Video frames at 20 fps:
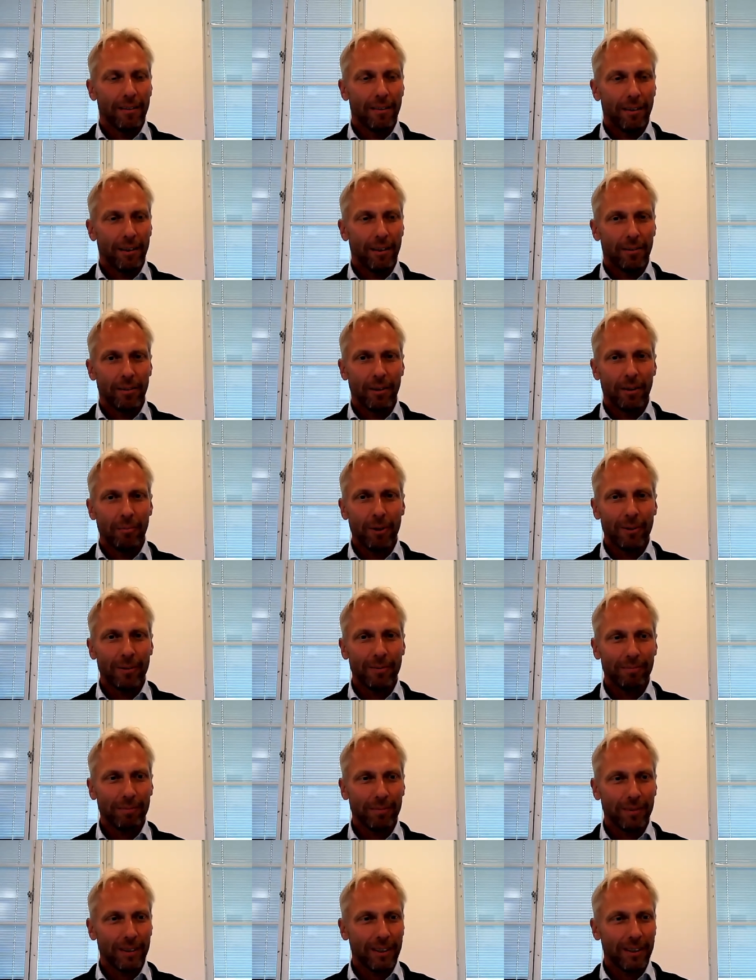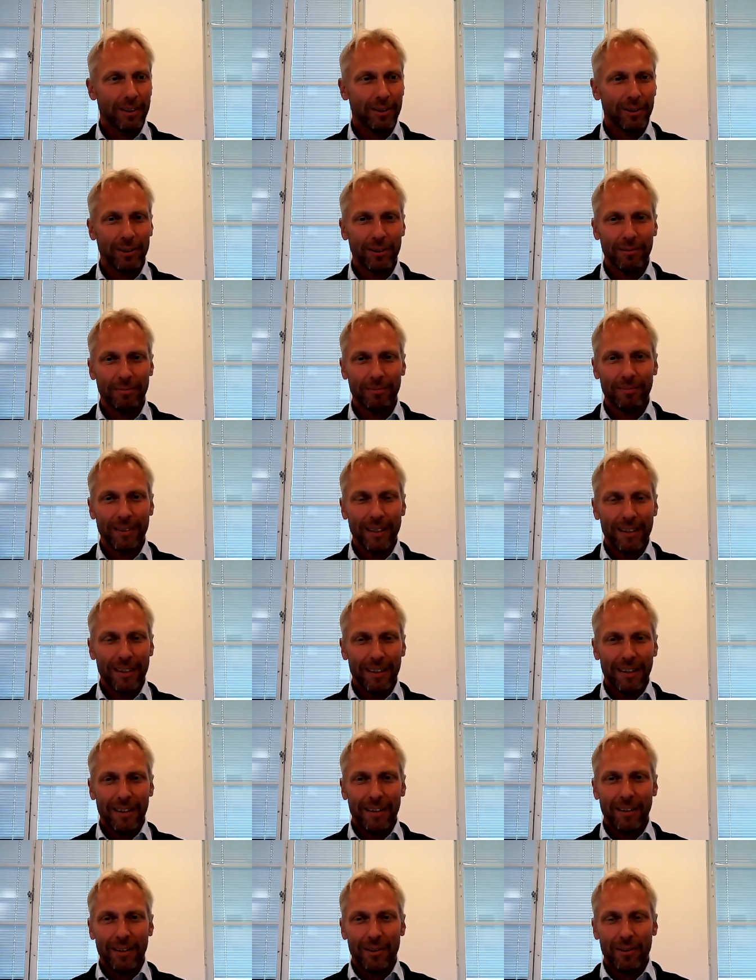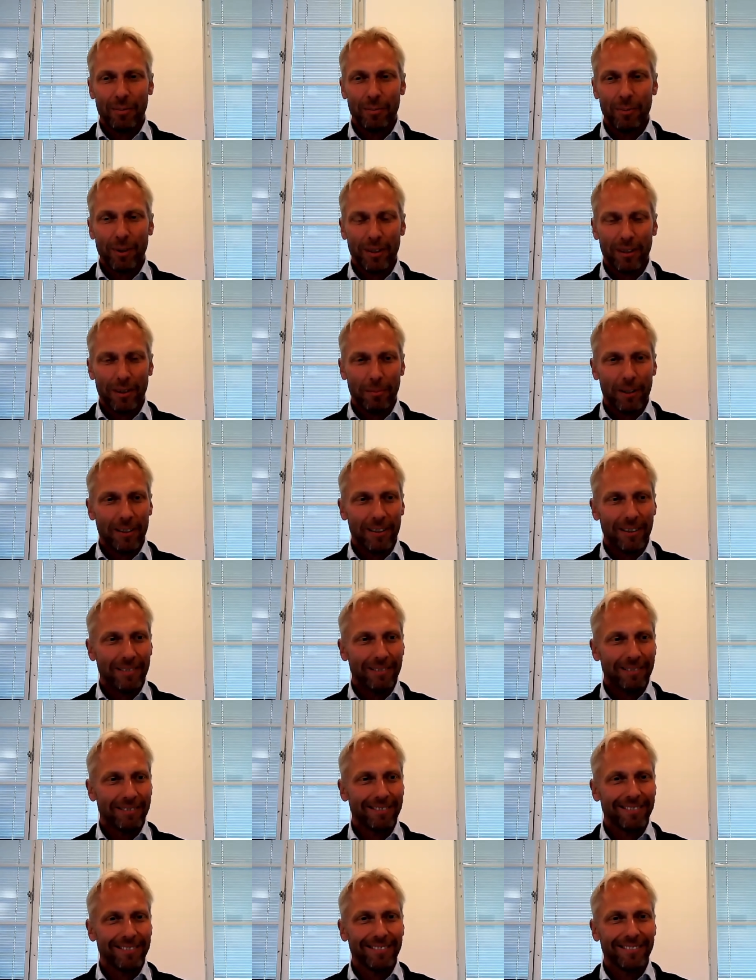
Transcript: Thanks, Ramon. Nice to nice to be in the meeting.